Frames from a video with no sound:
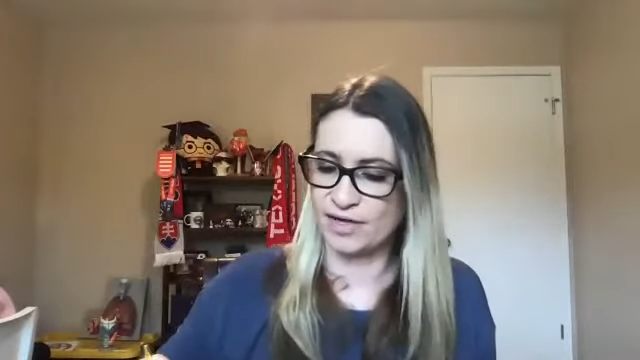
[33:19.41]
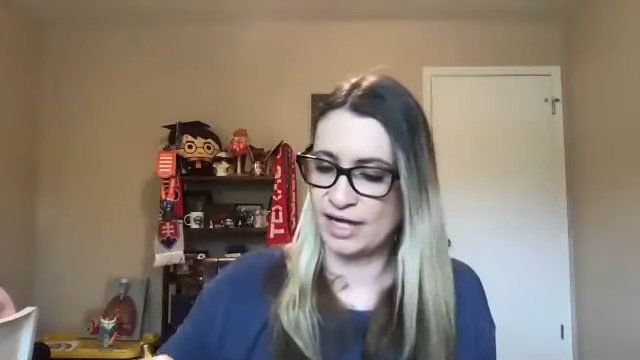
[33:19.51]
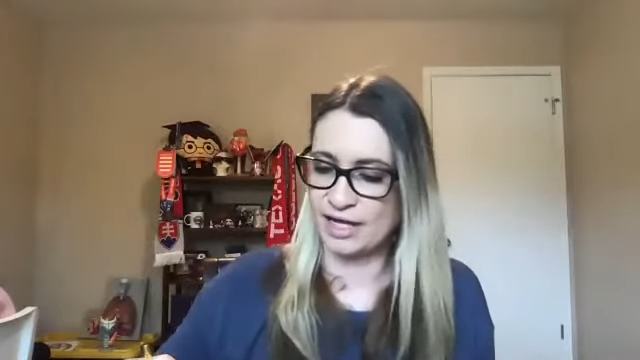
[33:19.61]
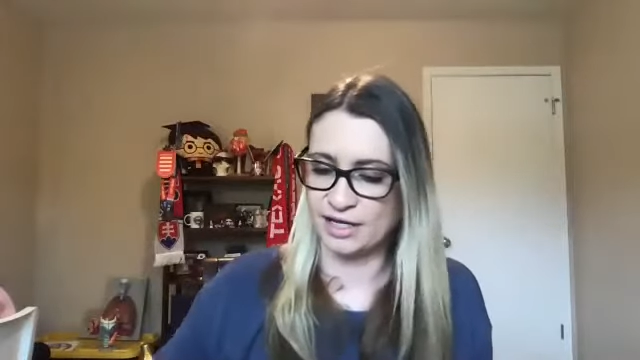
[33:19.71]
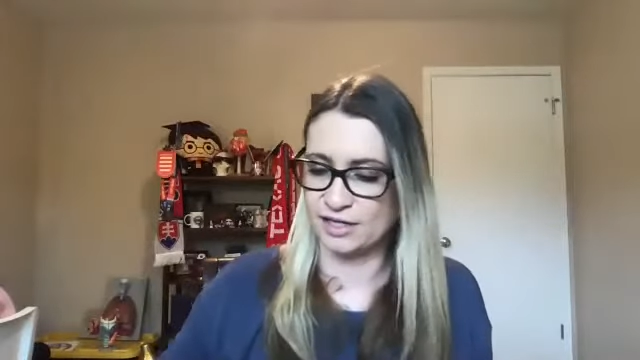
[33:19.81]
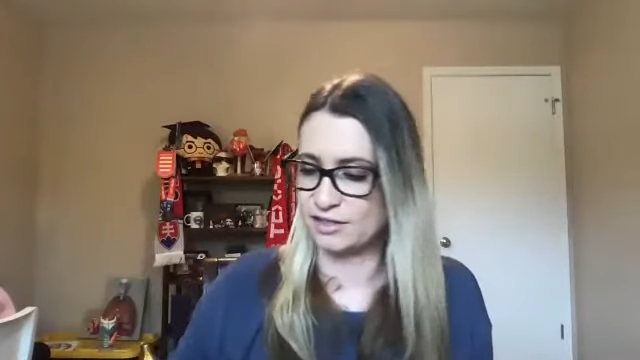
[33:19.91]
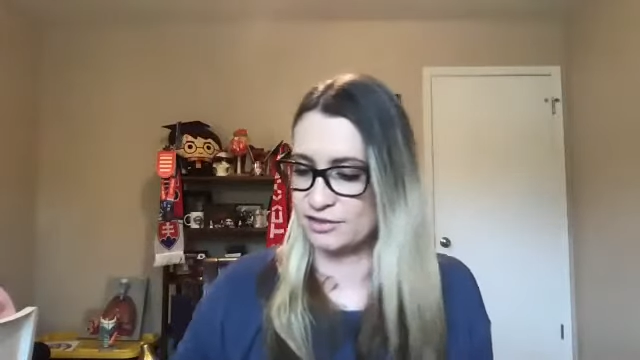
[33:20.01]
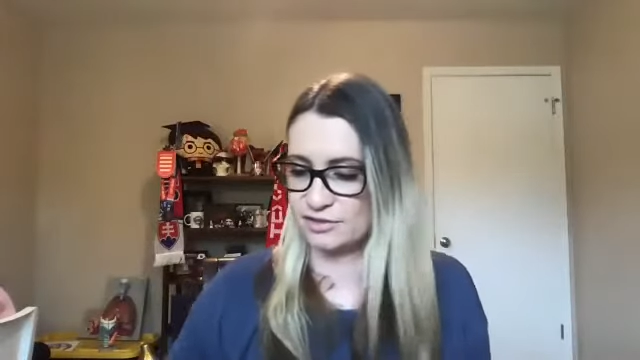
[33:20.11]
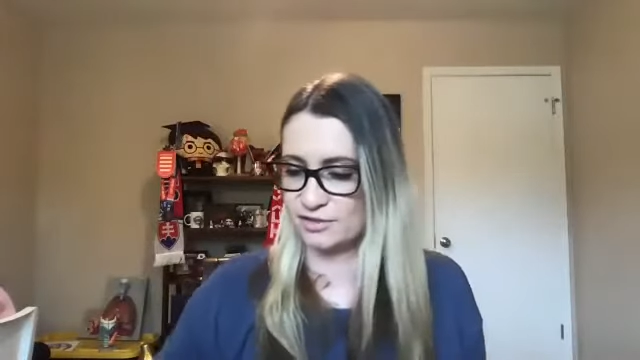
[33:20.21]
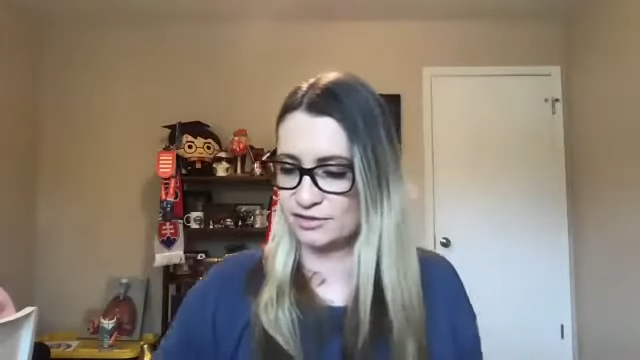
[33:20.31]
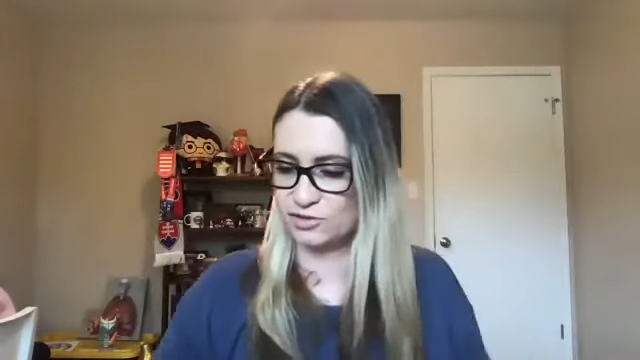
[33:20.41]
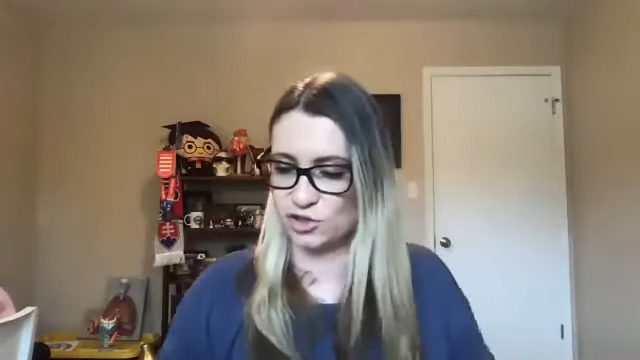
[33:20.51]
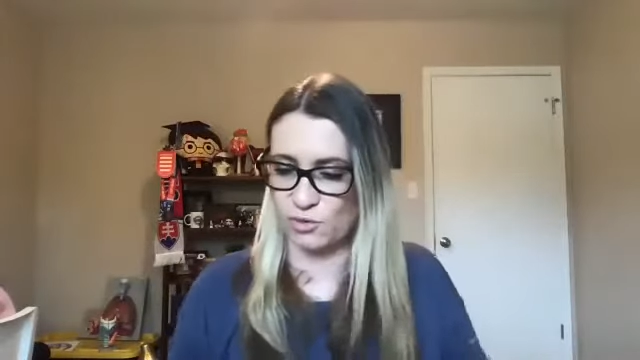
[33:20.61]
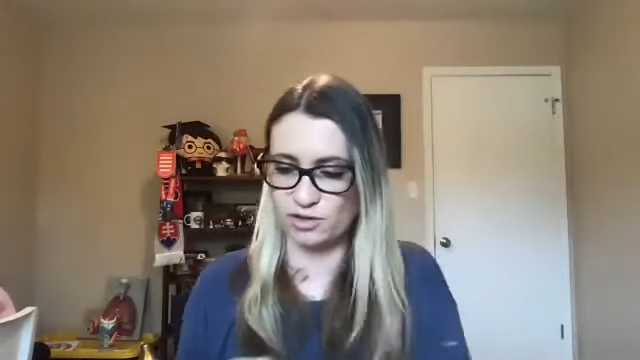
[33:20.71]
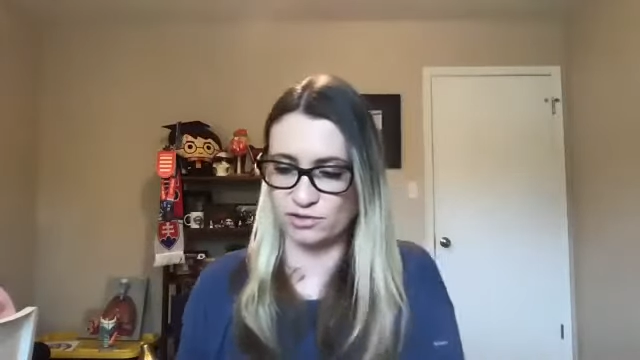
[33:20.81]
and
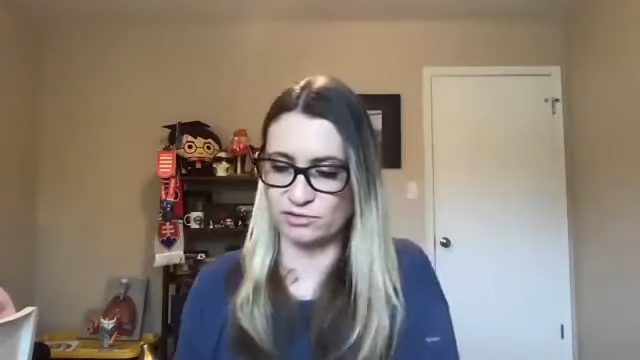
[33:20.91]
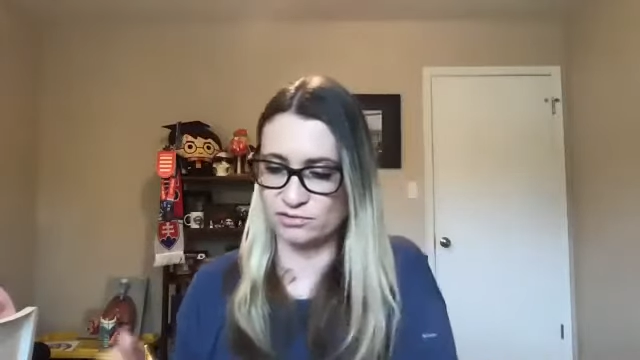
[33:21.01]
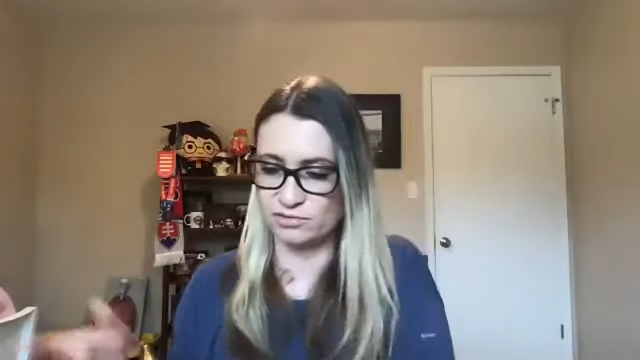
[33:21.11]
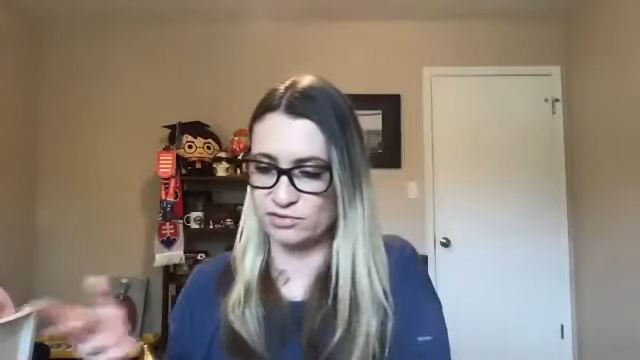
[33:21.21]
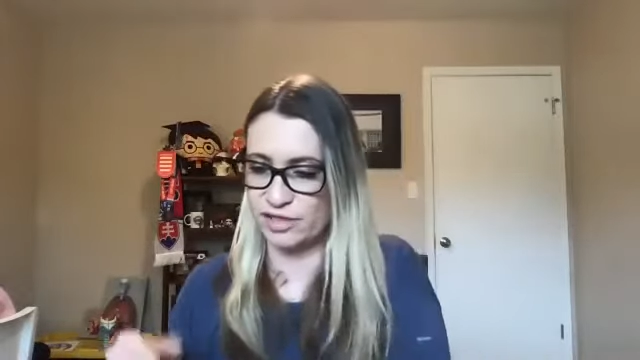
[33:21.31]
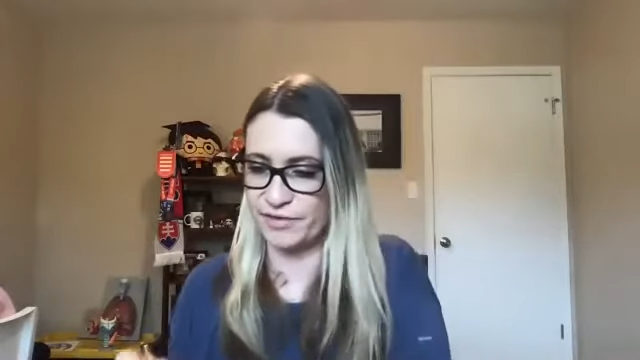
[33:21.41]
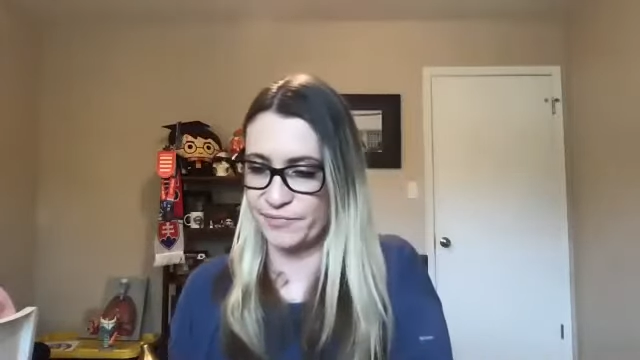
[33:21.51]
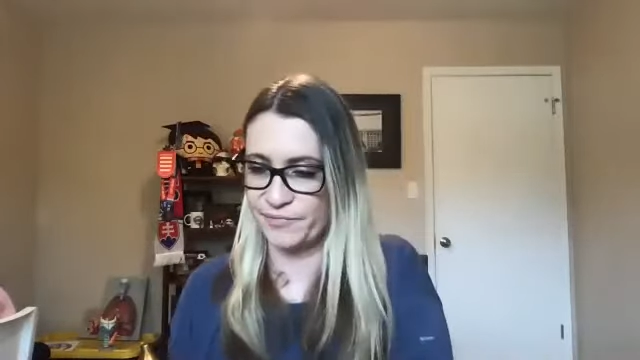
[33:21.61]
so on, okay?